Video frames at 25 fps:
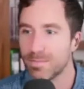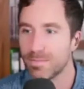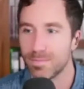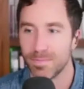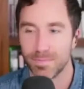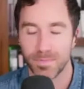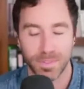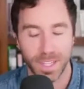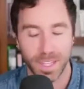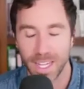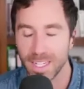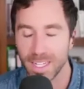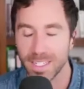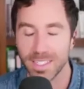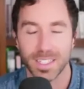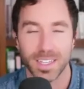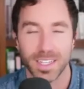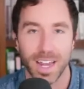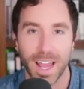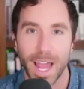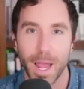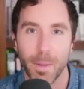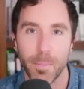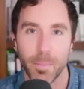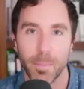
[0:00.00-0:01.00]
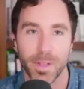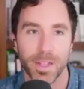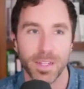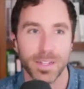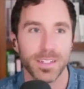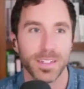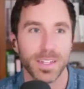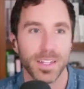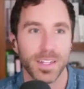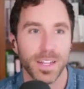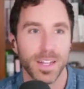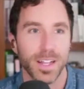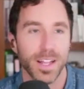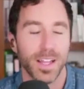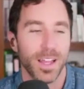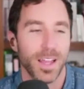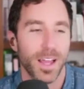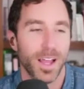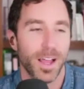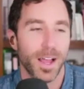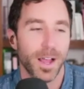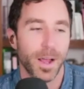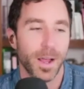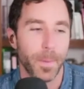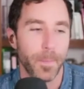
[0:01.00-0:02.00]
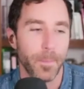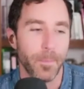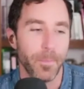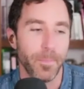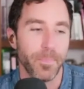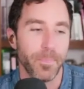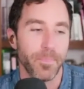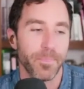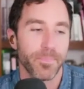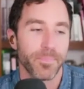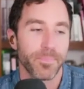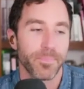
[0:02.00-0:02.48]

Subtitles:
things that happened. um